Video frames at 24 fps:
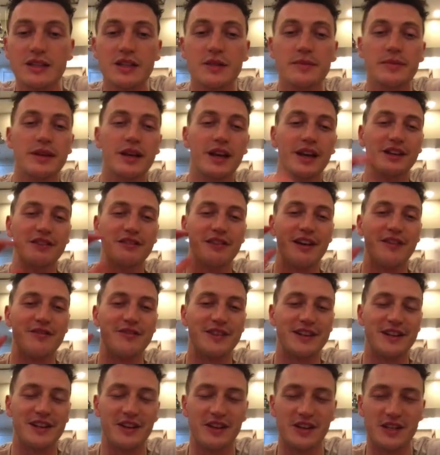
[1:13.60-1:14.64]
going to be a great
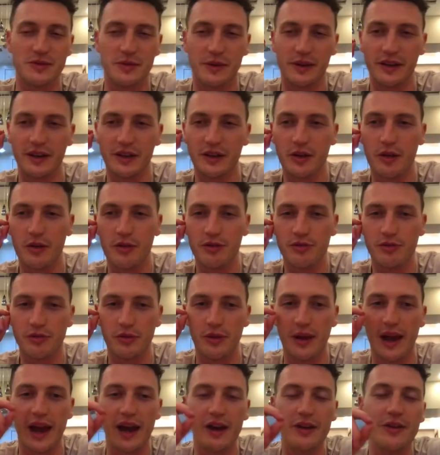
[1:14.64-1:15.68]
video because we're going to go through
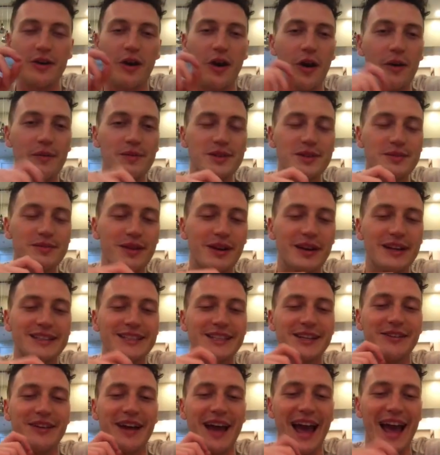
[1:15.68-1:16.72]
how to
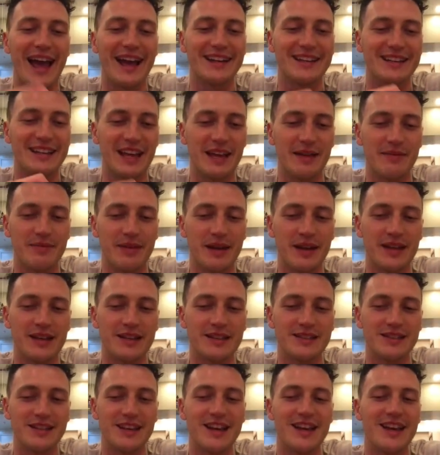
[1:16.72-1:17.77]
optimize our ad
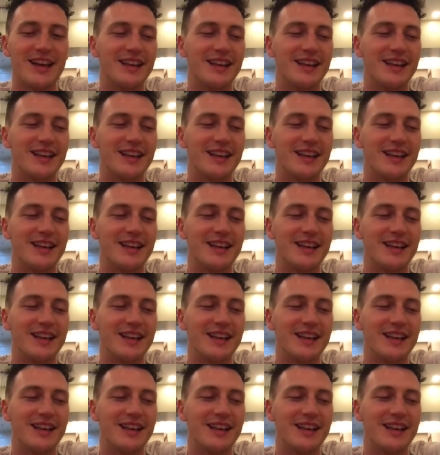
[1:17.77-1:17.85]
campaigns